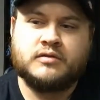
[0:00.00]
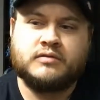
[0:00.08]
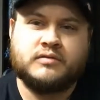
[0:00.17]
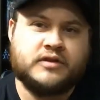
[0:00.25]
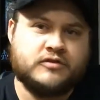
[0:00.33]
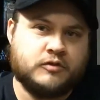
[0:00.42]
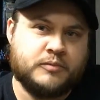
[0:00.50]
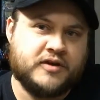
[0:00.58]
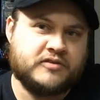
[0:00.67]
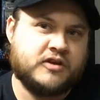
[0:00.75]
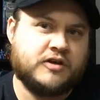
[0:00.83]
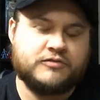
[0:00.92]
these are
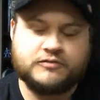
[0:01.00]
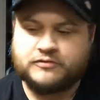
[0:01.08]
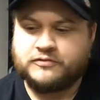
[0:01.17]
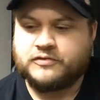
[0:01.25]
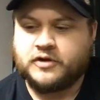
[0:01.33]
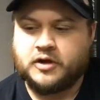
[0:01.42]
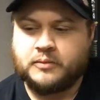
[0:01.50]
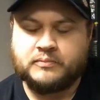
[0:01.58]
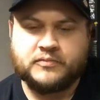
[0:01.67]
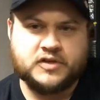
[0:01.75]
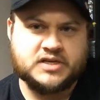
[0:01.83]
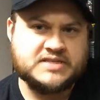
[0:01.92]
based off of
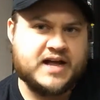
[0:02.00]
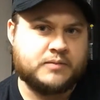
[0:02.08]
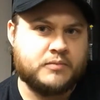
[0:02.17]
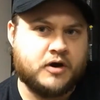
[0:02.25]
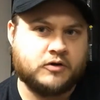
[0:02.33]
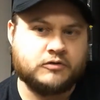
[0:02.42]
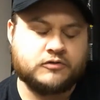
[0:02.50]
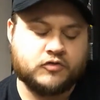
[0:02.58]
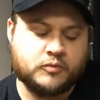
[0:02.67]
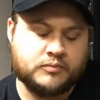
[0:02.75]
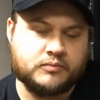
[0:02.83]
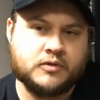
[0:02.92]
the exact models
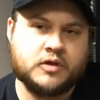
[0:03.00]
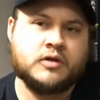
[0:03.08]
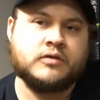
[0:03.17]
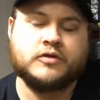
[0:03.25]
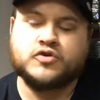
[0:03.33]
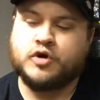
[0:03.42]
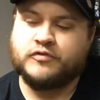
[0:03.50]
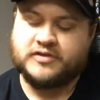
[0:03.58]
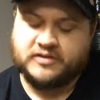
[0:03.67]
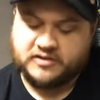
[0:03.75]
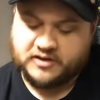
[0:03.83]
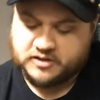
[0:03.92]
from the trophies
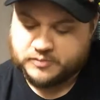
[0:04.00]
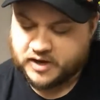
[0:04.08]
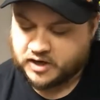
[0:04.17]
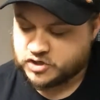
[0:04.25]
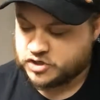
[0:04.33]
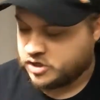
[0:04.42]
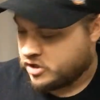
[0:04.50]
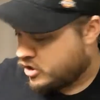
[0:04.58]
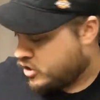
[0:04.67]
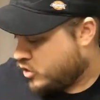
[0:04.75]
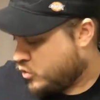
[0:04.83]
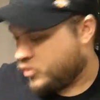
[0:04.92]
inside Smash,
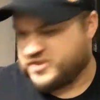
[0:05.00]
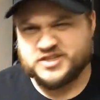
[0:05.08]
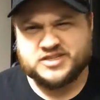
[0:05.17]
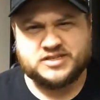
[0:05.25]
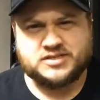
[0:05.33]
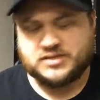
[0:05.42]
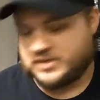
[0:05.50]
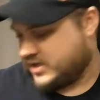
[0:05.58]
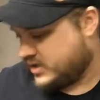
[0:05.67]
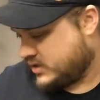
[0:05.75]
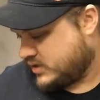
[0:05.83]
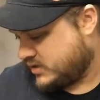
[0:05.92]
which
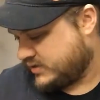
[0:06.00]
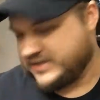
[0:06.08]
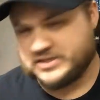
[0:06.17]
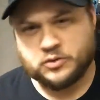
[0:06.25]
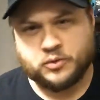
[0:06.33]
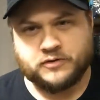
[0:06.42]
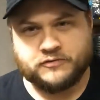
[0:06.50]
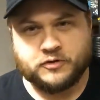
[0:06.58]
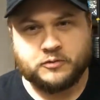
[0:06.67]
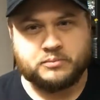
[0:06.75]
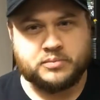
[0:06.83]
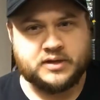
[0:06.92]
leads to one of
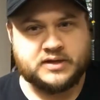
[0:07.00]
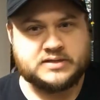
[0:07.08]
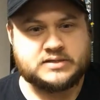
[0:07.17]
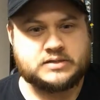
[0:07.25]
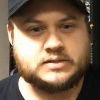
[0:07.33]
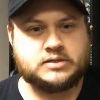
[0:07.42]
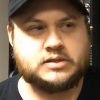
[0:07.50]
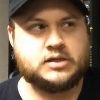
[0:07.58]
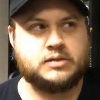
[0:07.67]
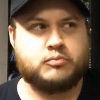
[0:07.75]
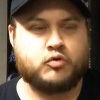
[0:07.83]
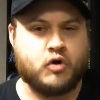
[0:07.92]
their biggest
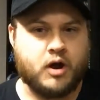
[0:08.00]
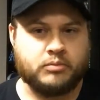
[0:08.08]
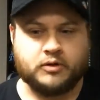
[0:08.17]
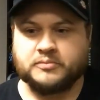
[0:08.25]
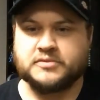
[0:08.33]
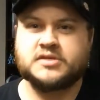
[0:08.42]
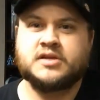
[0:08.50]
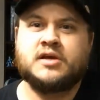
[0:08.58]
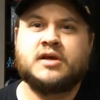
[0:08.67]
problems.